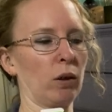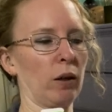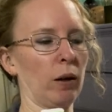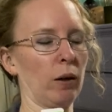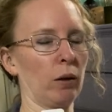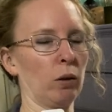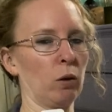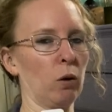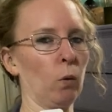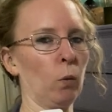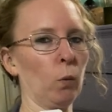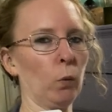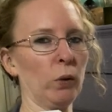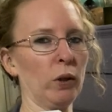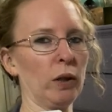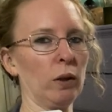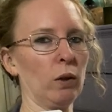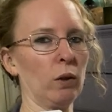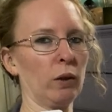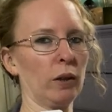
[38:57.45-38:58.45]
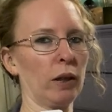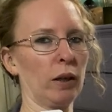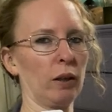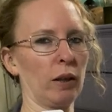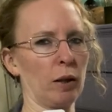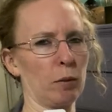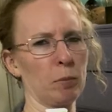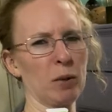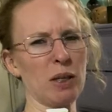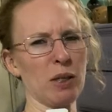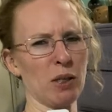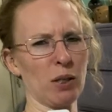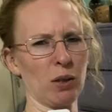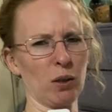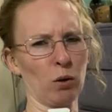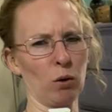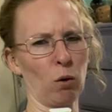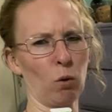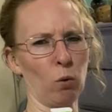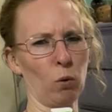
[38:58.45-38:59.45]
kind of goldy looking like pieces of
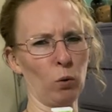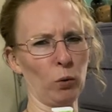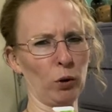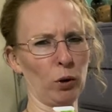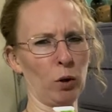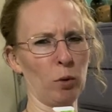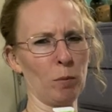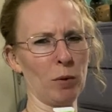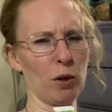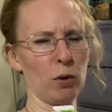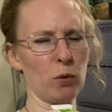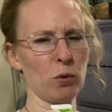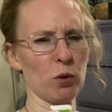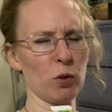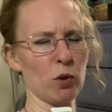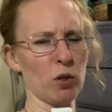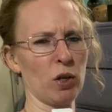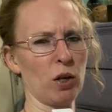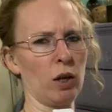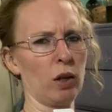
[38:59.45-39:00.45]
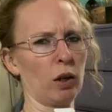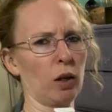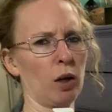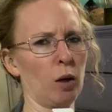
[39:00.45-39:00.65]
gold almost a